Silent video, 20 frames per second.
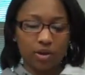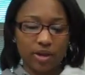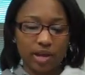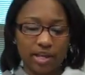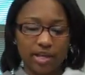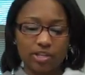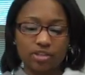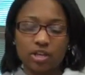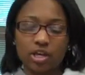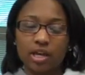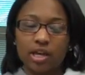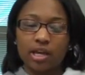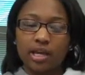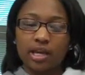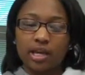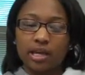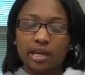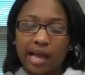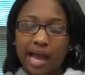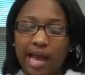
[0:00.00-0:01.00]
Okay.
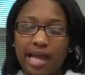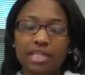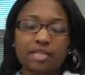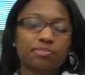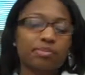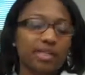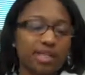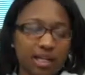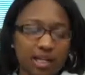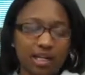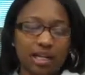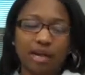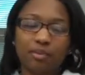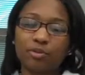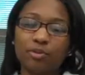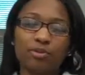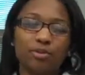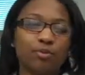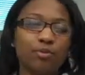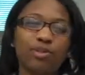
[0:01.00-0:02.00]
I's been
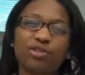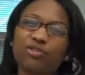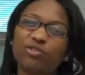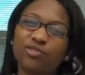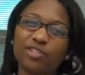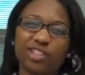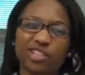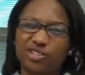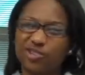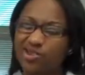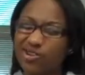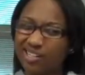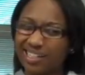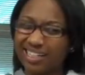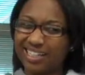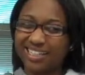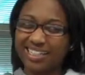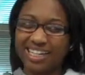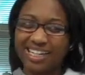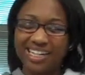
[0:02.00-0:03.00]
climbing on. We don't really talk
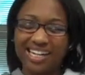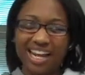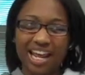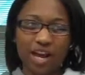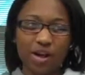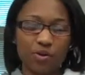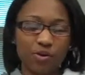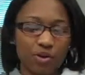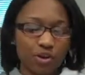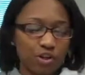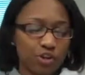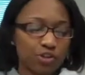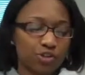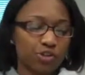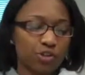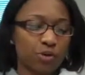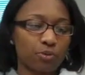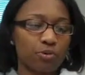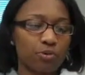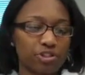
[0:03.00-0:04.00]
like that now.
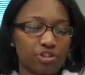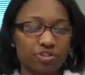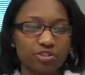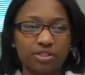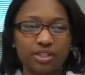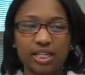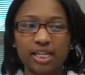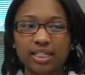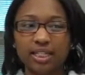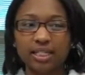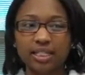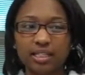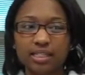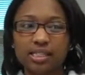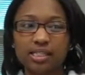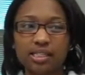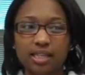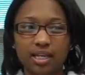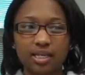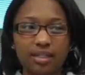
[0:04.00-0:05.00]
So would you say that the
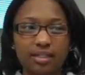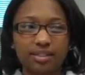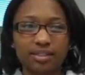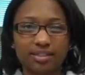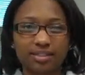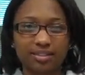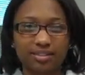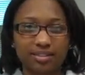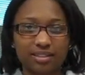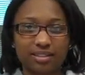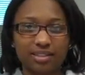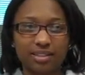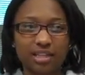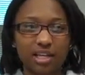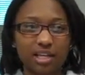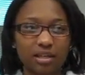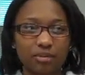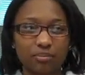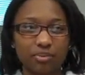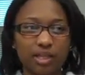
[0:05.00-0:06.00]
setting is
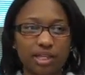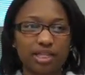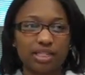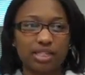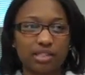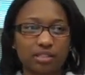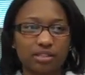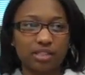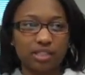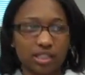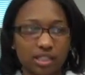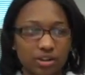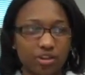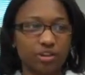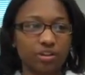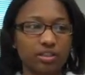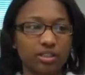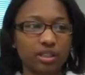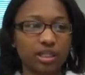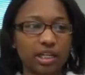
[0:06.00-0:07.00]
taking place
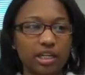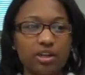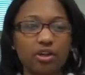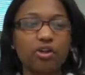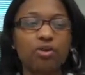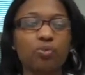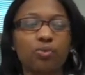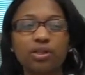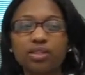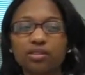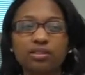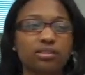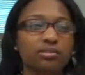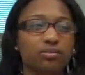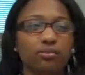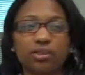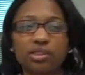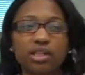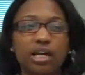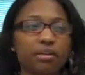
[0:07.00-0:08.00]
currently, or
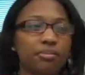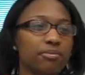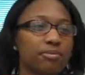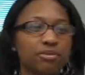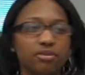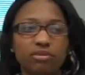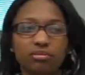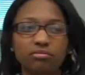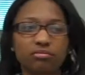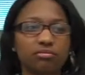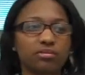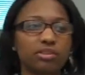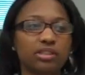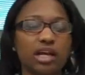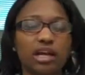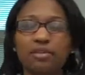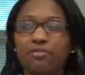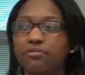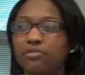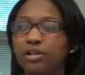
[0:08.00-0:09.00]
what type of
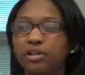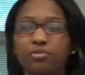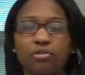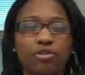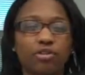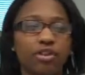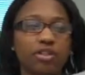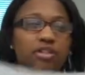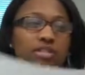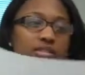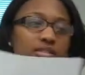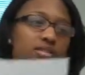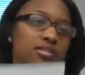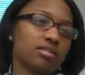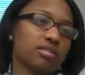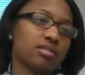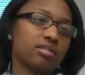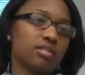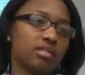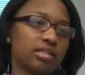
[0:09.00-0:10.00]
time frame do you think this
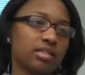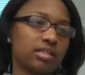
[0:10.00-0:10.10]
is in?